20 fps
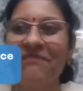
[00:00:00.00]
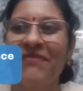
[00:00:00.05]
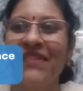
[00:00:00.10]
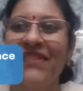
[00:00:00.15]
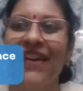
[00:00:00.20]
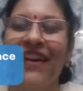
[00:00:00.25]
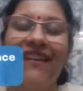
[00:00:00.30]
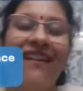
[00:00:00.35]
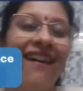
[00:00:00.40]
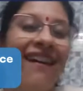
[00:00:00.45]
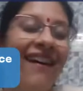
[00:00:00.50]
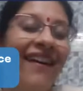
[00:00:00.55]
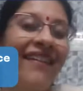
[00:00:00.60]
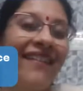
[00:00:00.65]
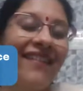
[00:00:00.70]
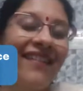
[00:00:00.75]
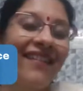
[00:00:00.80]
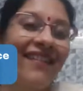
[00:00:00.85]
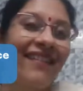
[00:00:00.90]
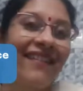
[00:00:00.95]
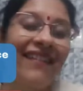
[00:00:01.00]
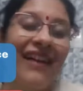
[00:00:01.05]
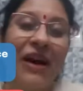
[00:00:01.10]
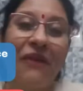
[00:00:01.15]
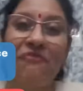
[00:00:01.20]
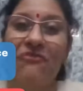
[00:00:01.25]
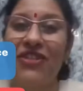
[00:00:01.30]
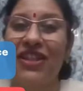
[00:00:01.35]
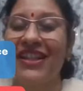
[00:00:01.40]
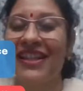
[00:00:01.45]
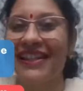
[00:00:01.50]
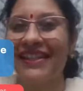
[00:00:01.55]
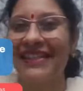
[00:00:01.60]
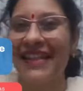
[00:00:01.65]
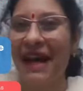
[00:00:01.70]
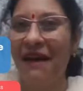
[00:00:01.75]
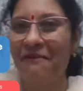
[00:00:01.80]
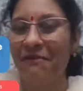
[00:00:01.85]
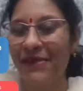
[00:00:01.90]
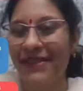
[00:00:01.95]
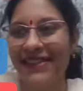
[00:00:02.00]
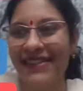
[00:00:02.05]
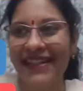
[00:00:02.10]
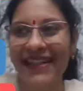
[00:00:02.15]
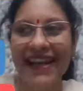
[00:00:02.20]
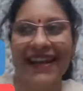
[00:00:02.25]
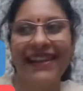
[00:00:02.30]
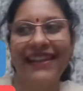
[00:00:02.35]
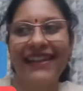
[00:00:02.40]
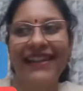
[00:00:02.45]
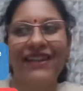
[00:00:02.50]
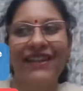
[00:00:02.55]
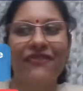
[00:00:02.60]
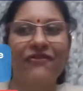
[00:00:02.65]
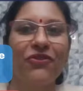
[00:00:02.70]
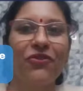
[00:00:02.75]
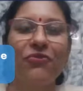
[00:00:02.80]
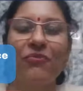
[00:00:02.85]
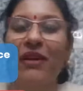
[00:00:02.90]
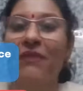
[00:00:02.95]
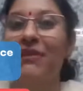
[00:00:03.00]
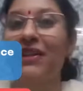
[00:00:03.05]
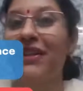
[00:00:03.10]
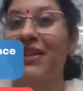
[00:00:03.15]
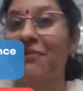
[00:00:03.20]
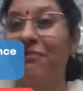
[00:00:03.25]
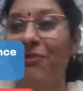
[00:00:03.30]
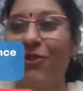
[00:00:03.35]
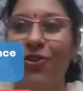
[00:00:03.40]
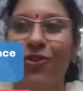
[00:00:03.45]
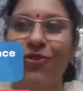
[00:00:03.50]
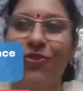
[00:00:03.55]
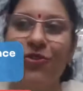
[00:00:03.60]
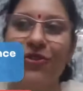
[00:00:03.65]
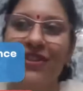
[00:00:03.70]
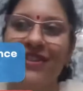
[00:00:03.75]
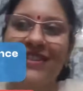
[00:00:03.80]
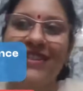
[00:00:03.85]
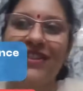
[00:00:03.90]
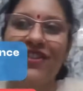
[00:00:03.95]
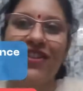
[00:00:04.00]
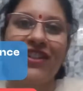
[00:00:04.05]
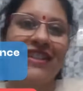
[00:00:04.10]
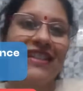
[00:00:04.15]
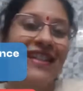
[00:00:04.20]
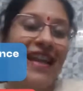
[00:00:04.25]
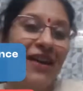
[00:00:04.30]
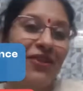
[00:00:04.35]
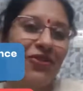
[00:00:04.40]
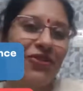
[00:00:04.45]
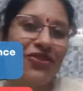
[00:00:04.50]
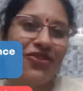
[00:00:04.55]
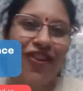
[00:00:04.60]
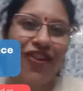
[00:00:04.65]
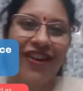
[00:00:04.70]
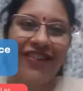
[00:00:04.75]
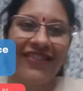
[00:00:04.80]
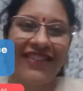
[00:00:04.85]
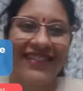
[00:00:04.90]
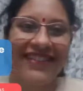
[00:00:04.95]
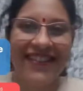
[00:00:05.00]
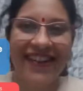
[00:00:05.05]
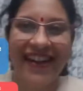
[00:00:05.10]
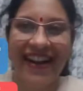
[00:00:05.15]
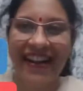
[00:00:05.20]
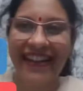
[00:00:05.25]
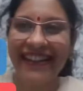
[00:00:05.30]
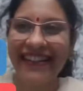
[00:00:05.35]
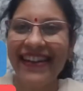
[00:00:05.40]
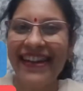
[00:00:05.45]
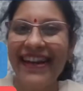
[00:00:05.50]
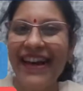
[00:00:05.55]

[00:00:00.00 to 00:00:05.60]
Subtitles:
There are umpteen examples that I can give you, maybe Diplodocus or Stegosaurus, right?